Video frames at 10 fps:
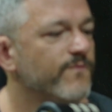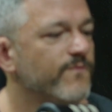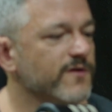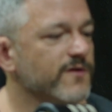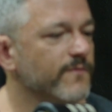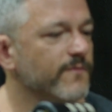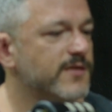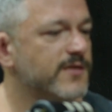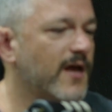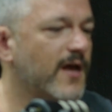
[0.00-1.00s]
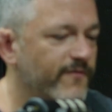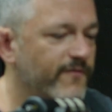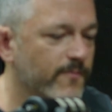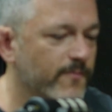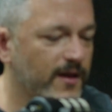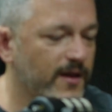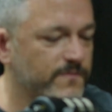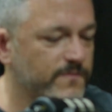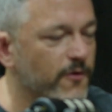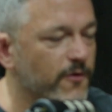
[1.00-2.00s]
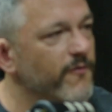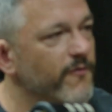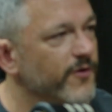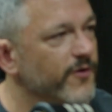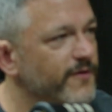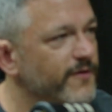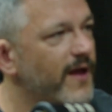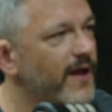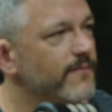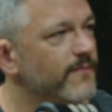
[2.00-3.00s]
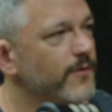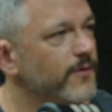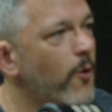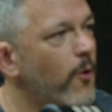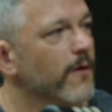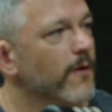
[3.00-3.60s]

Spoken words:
So this is kind of like my Delco version of that noir